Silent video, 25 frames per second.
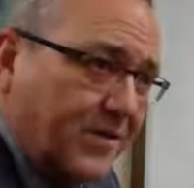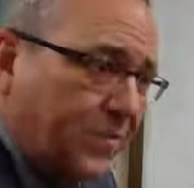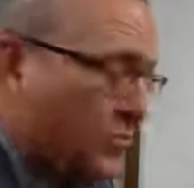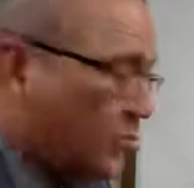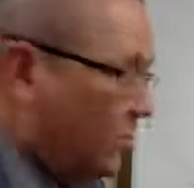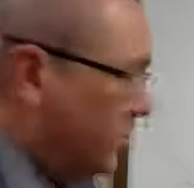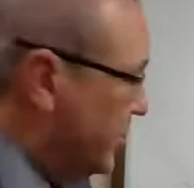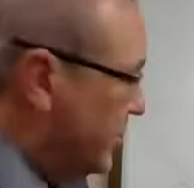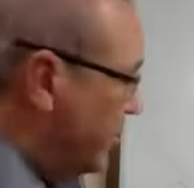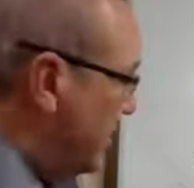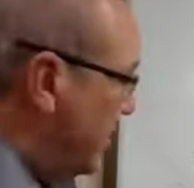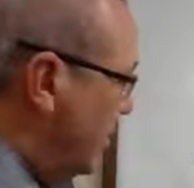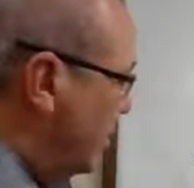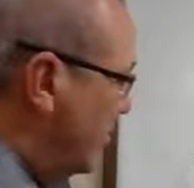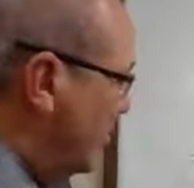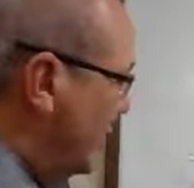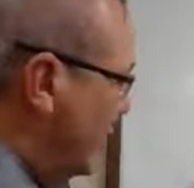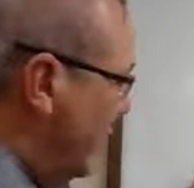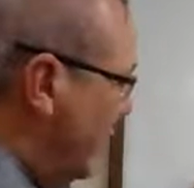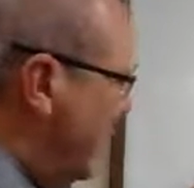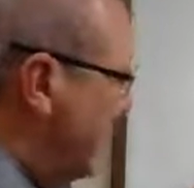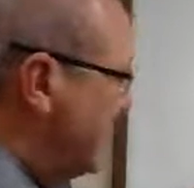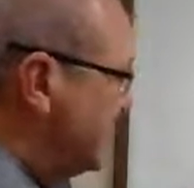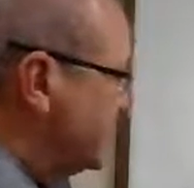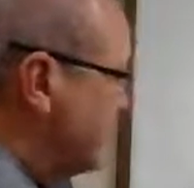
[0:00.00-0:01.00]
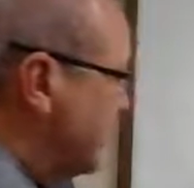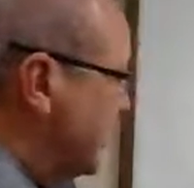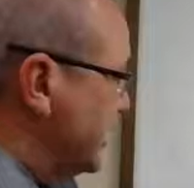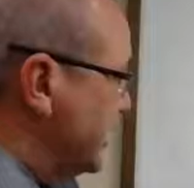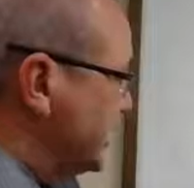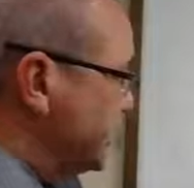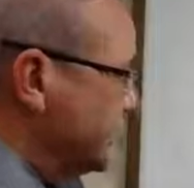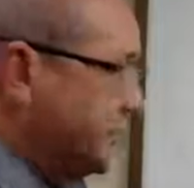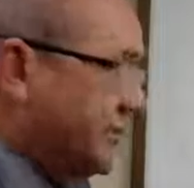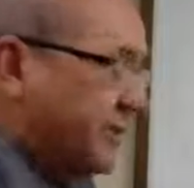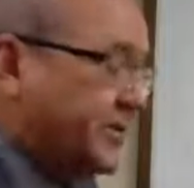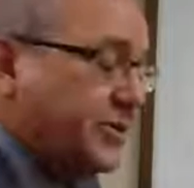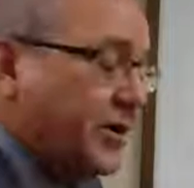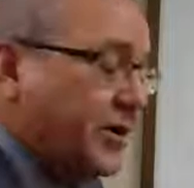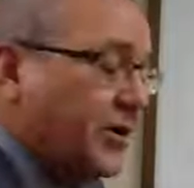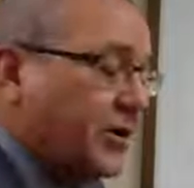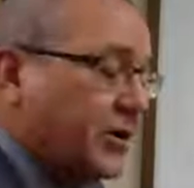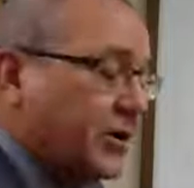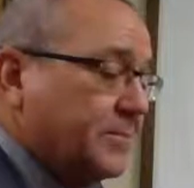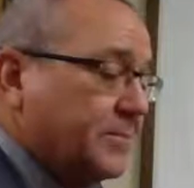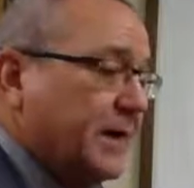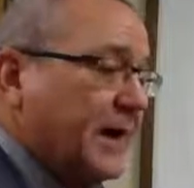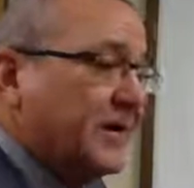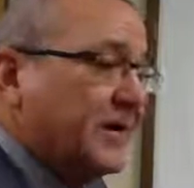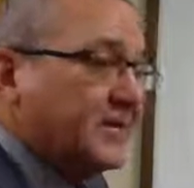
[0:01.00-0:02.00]
where the whole context was
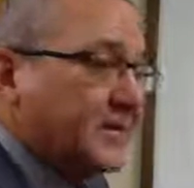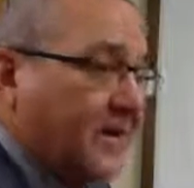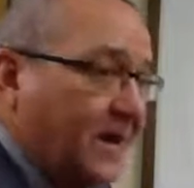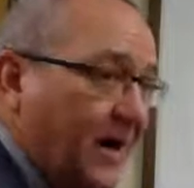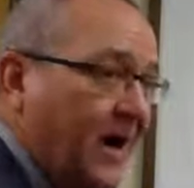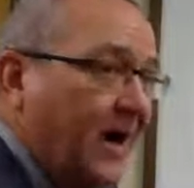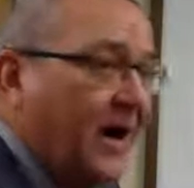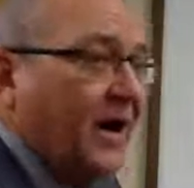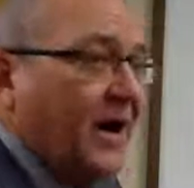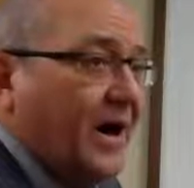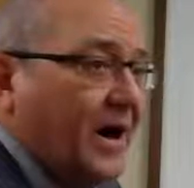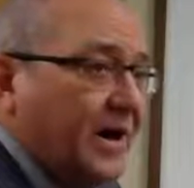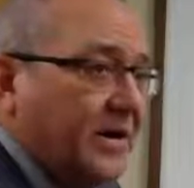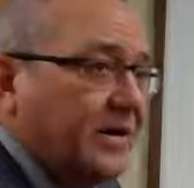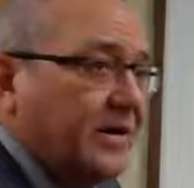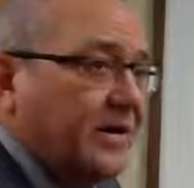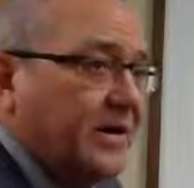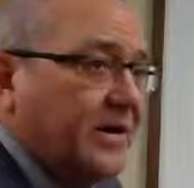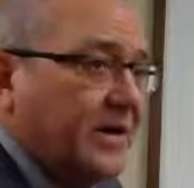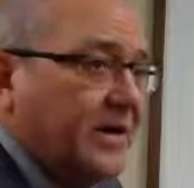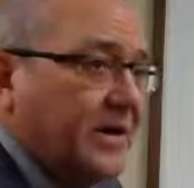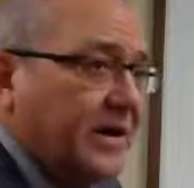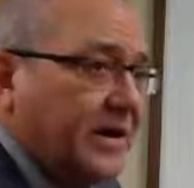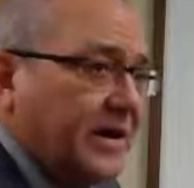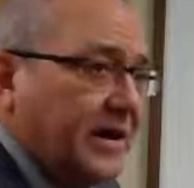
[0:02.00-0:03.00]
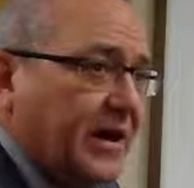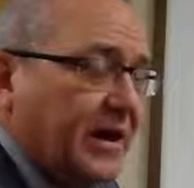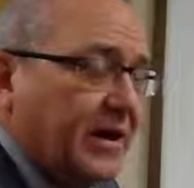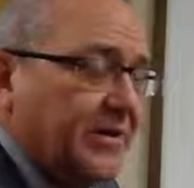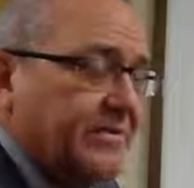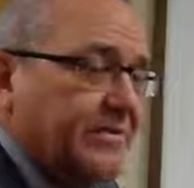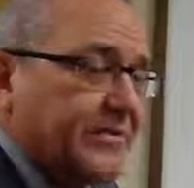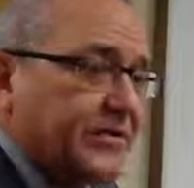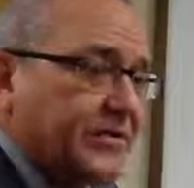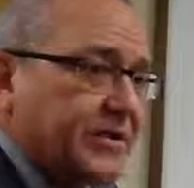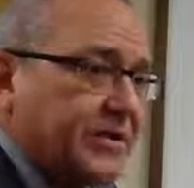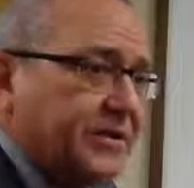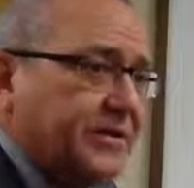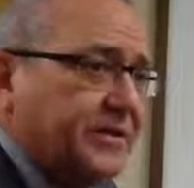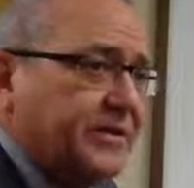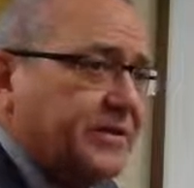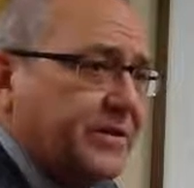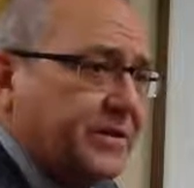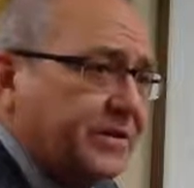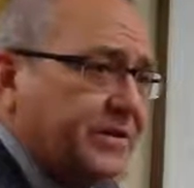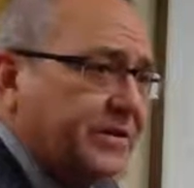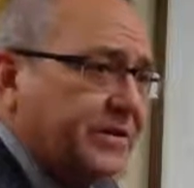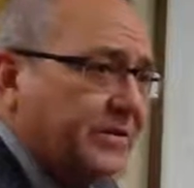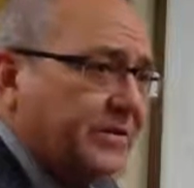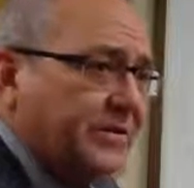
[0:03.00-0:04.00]
talking about God, and all of a sudden
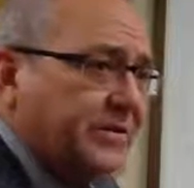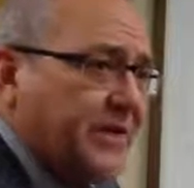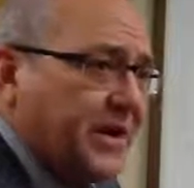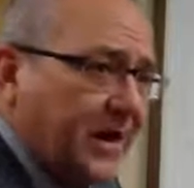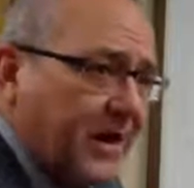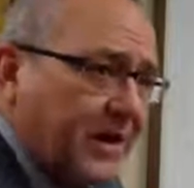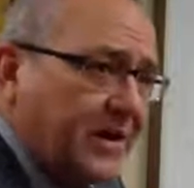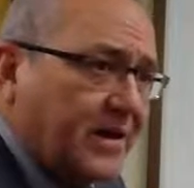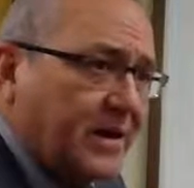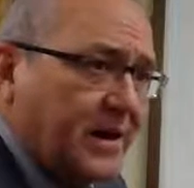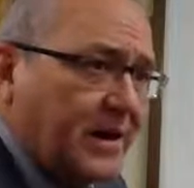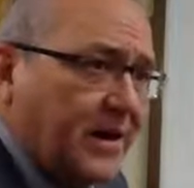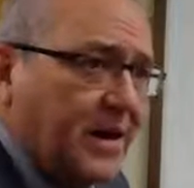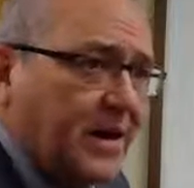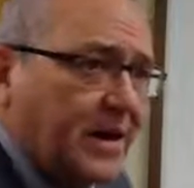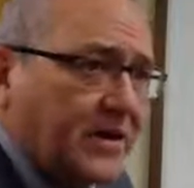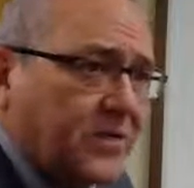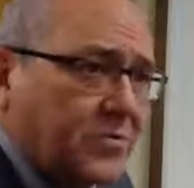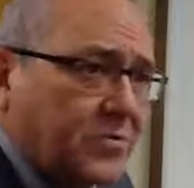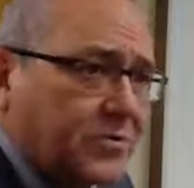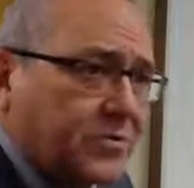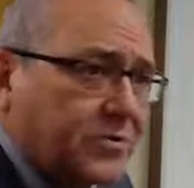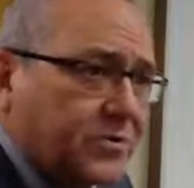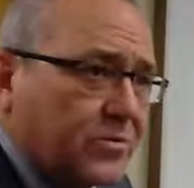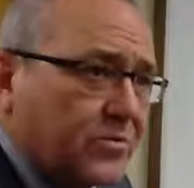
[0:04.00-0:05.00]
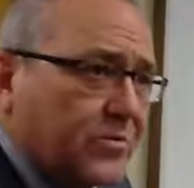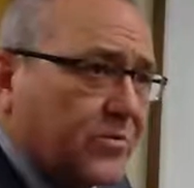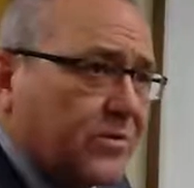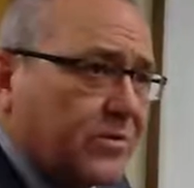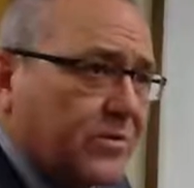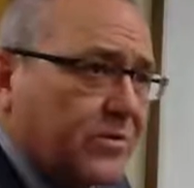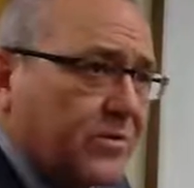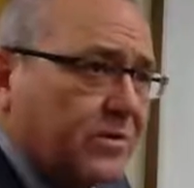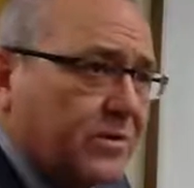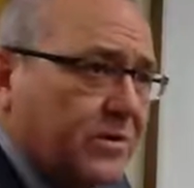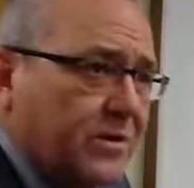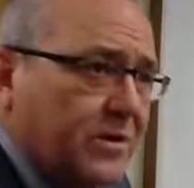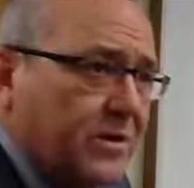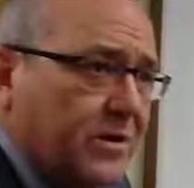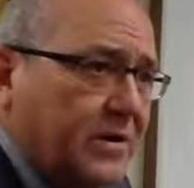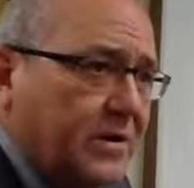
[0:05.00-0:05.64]
there is a God was the Word.